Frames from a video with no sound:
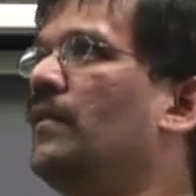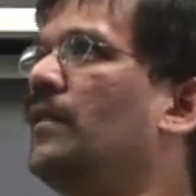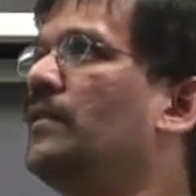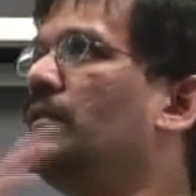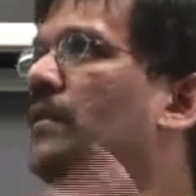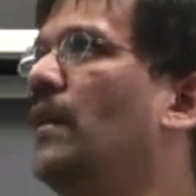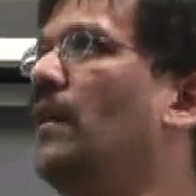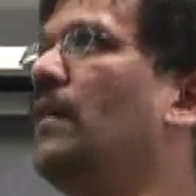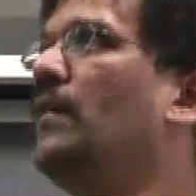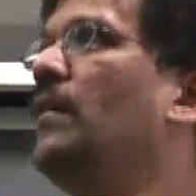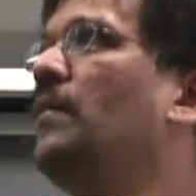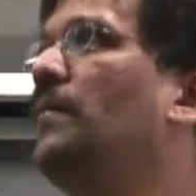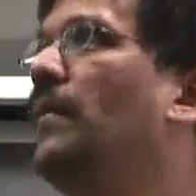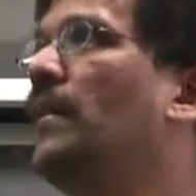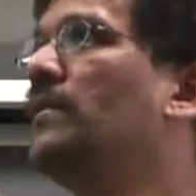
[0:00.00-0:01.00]
the start
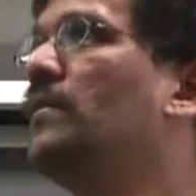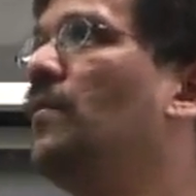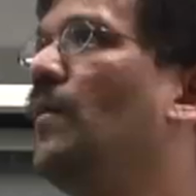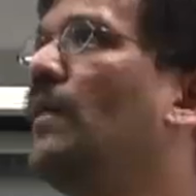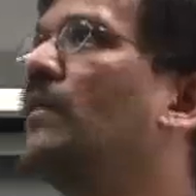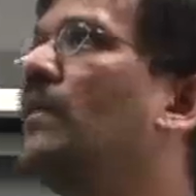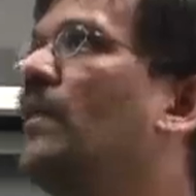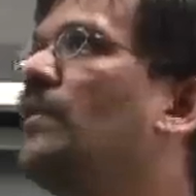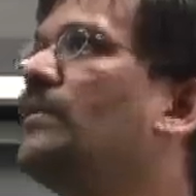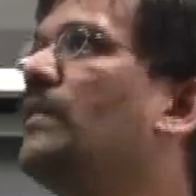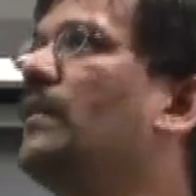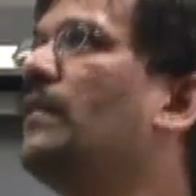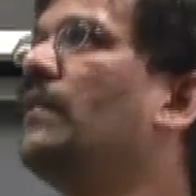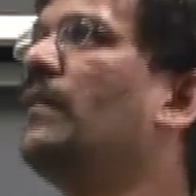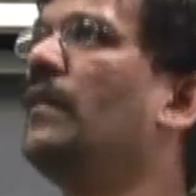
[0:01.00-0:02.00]
plus
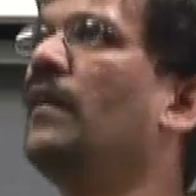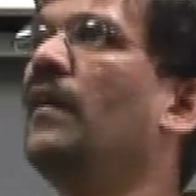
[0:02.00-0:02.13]
1000,